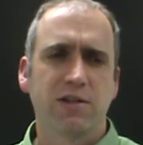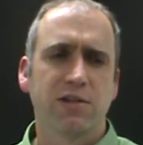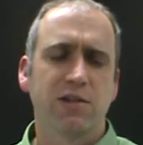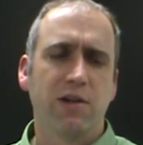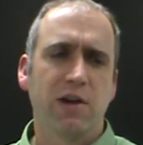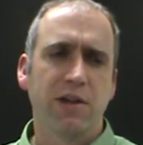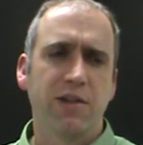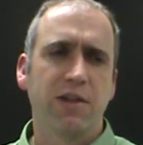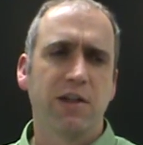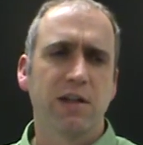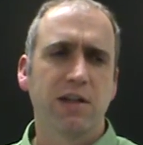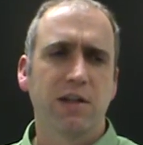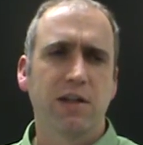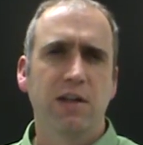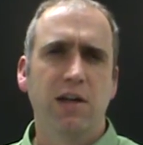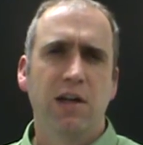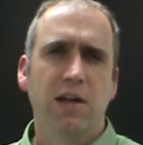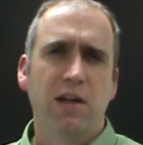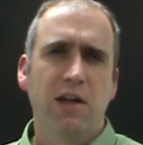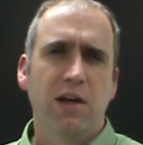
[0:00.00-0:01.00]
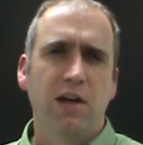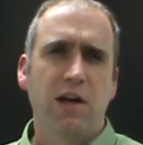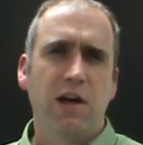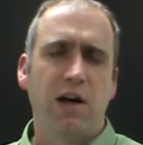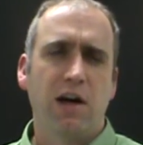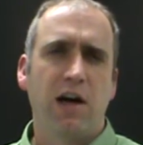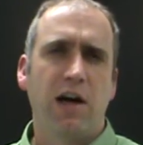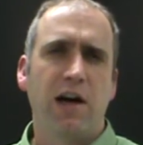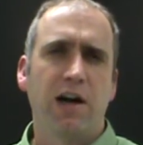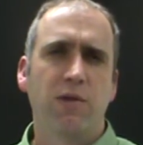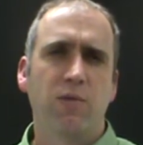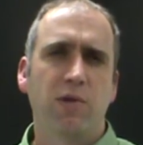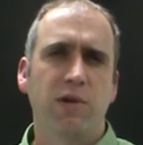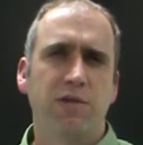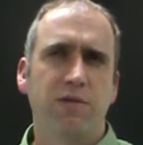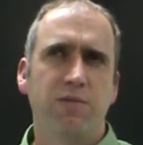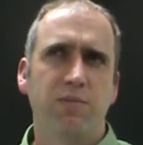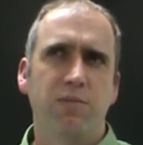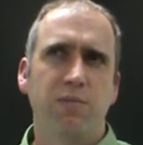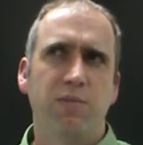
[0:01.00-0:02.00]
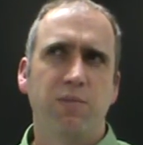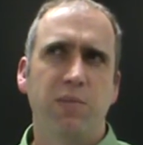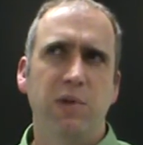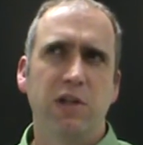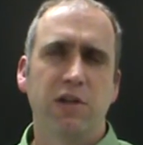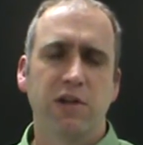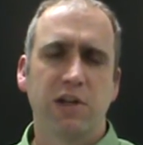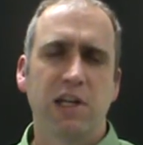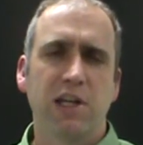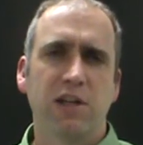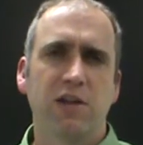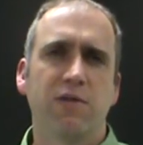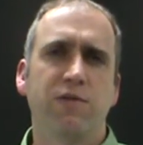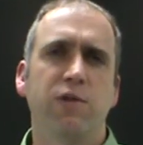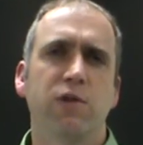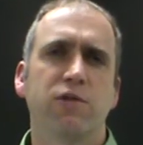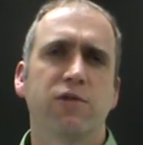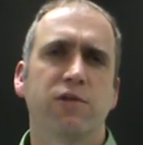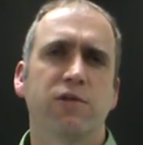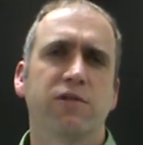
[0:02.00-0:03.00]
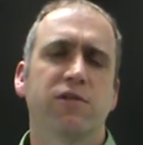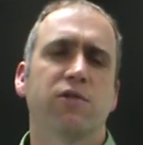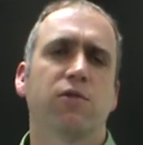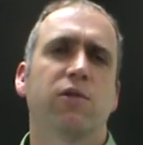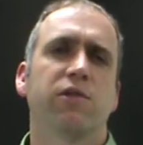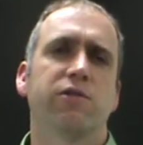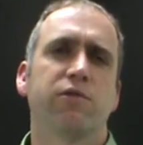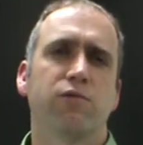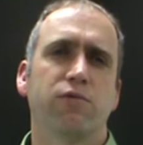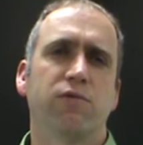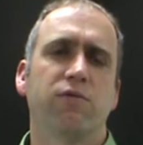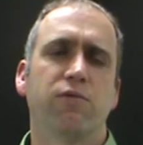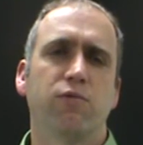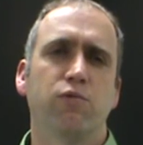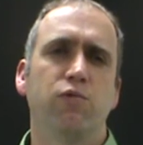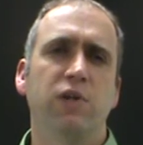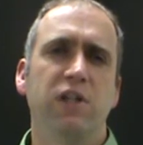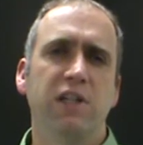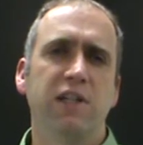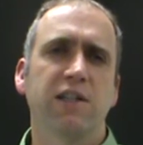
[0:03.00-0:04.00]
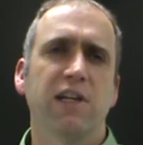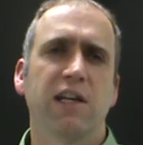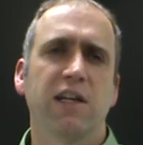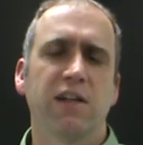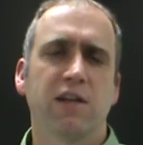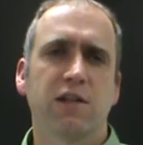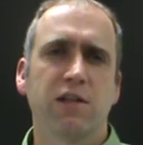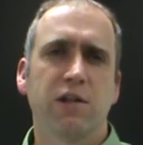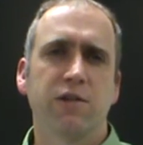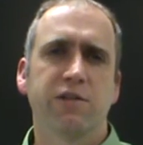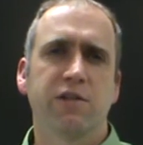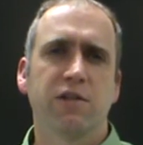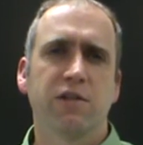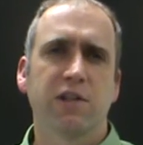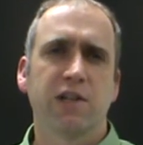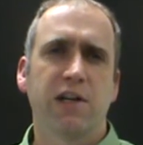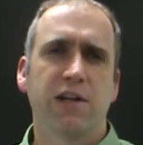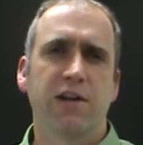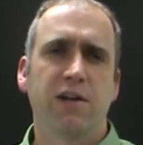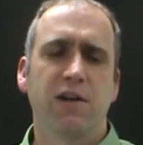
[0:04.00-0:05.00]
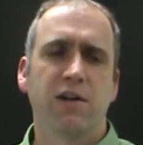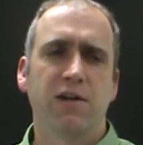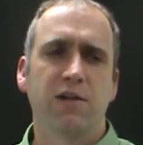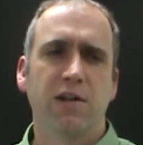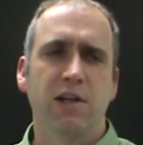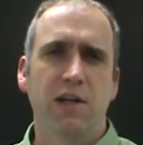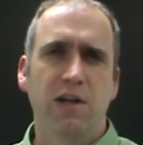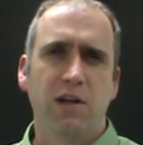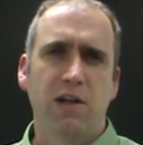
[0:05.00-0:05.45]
So I think I would be looking in the future towards really taking a close look at our